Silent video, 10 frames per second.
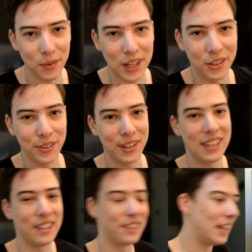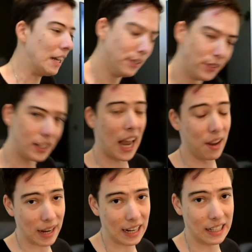way too easily. I
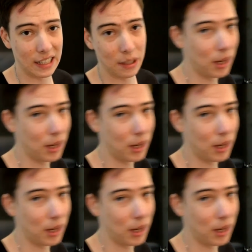have ADD,